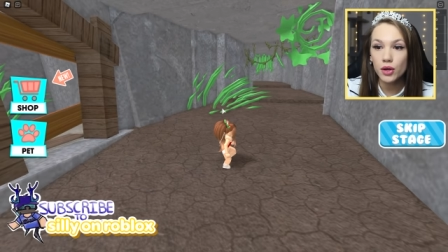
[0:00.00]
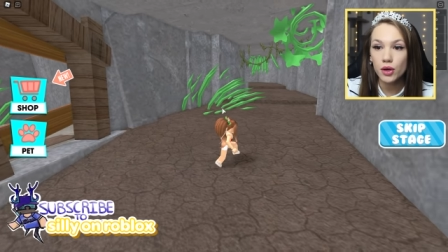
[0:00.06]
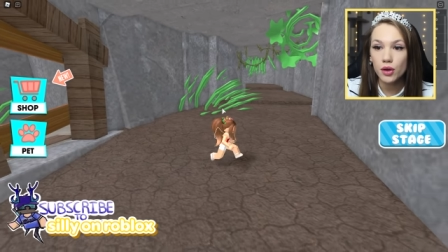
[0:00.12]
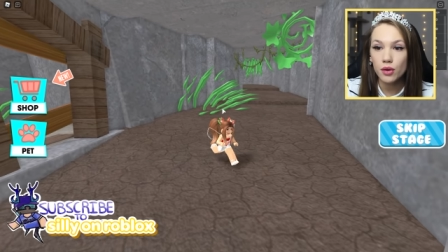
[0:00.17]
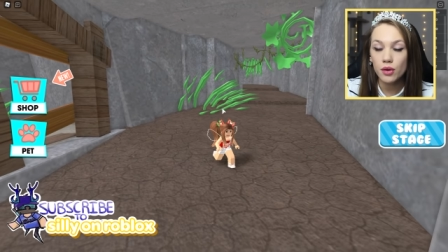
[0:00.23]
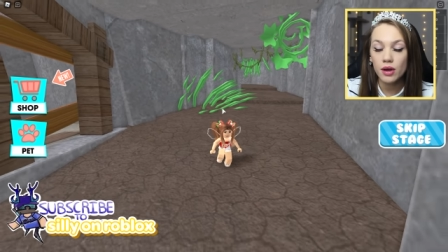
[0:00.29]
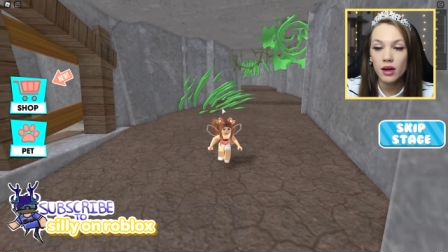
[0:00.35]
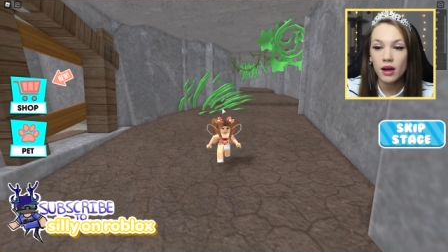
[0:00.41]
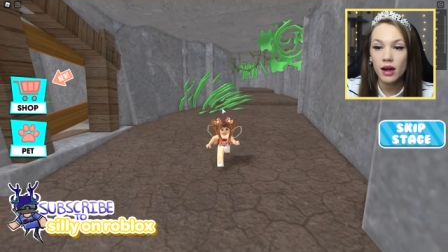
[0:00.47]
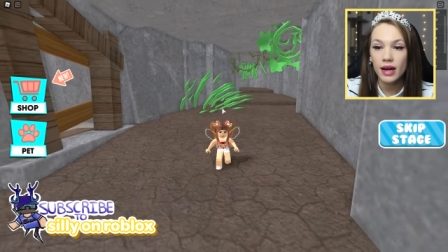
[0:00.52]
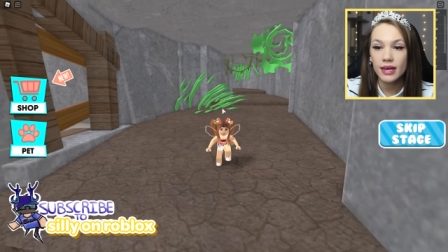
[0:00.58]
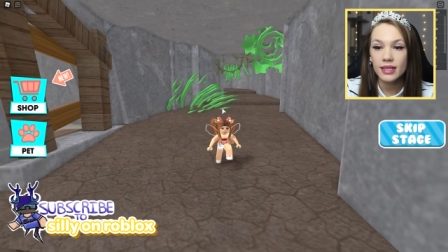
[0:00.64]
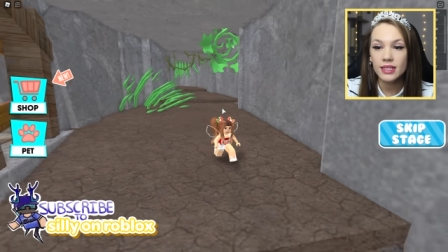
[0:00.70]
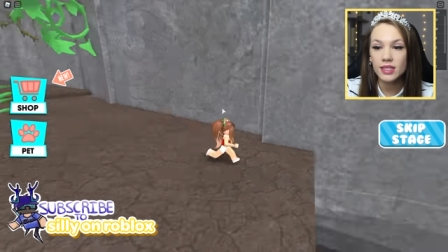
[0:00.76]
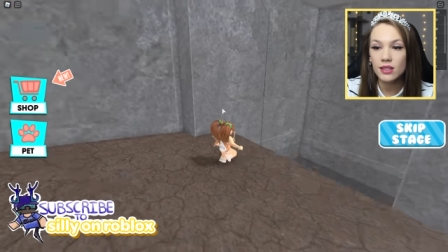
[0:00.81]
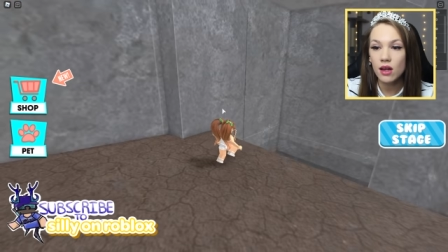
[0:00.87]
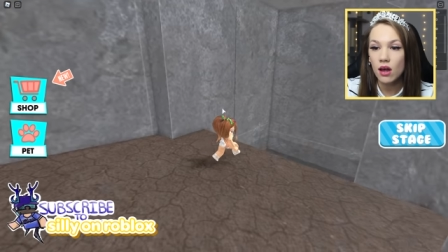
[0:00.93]
no!
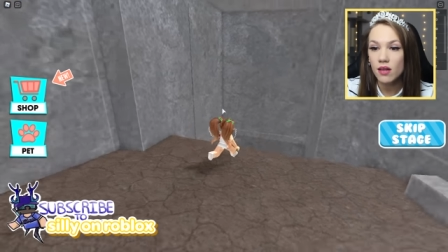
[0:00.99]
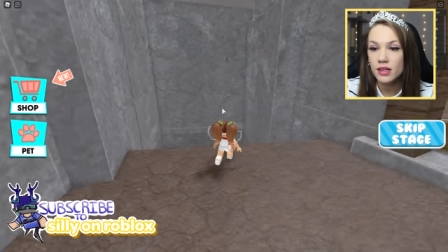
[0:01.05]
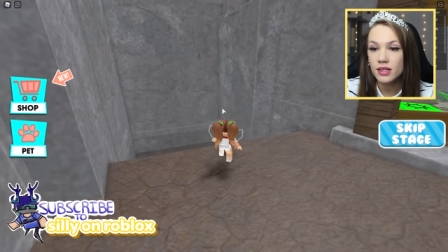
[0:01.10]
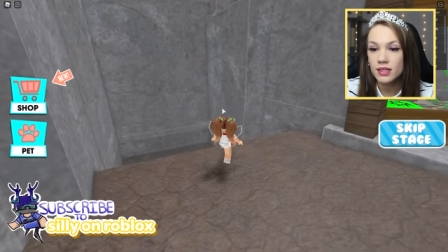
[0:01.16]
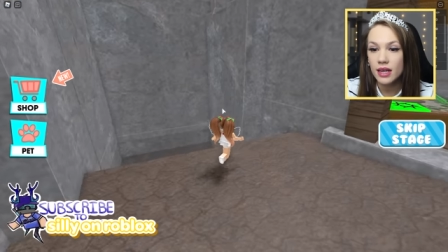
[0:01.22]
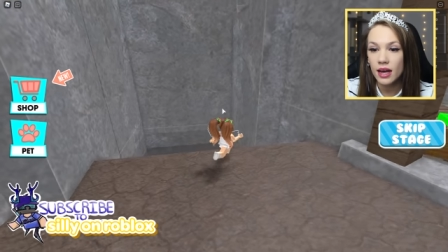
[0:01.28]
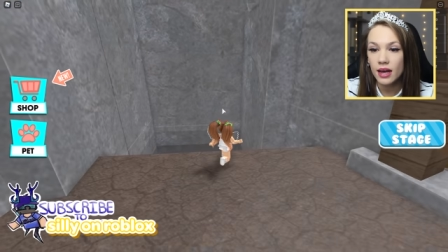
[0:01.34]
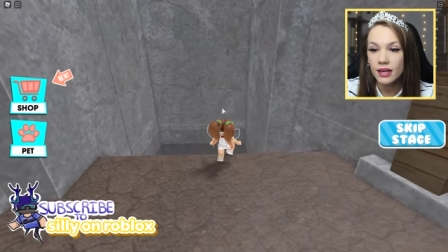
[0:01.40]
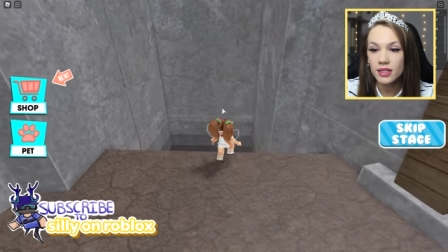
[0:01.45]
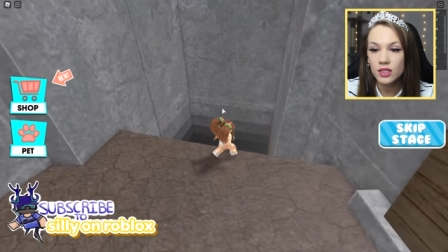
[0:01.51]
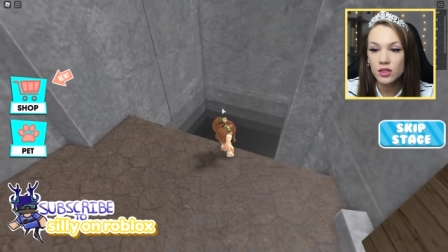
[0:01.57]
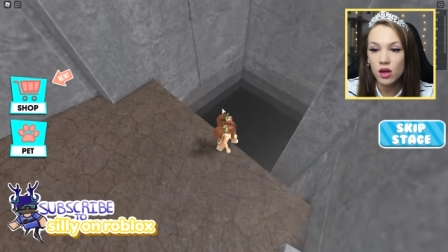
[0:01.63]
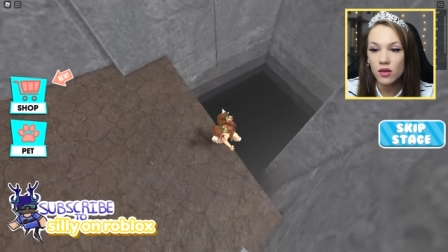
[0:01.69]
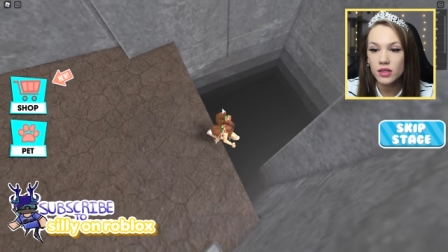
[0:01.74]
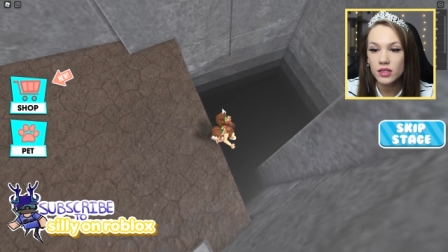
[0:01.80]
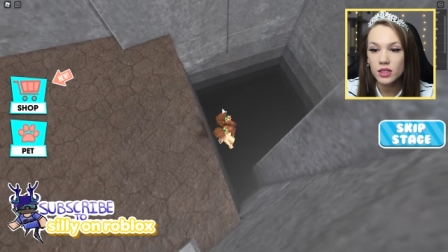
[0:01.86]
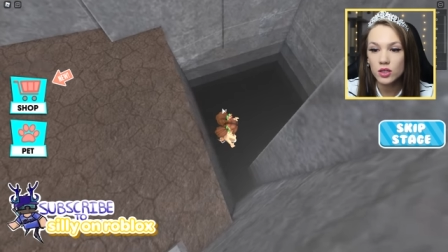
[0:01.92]
I saw this. I
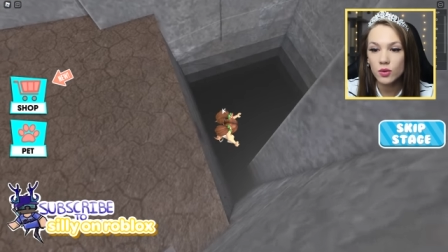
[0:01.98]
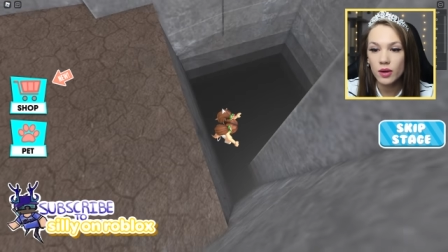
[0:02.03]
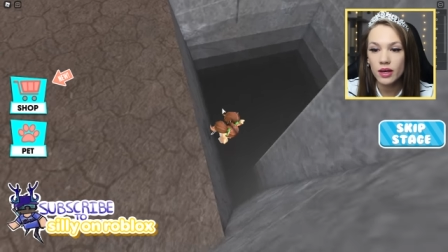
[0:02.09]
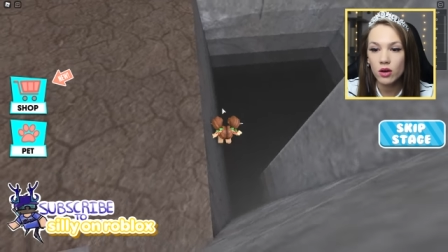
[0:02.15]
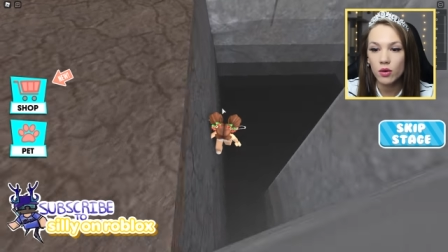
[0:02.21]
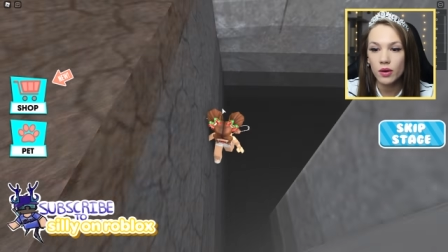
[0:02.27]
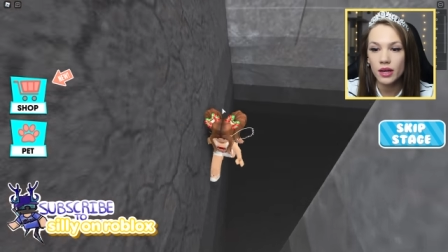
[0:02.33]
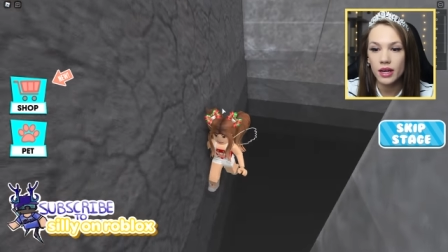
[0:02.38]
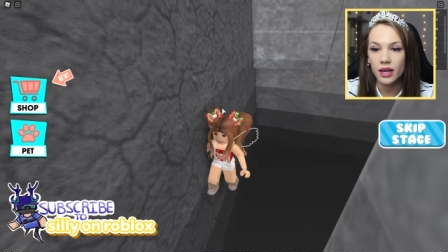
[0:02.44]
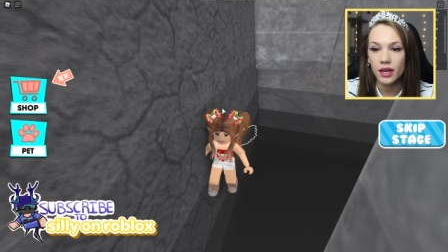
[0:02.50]
saw this. Do I go in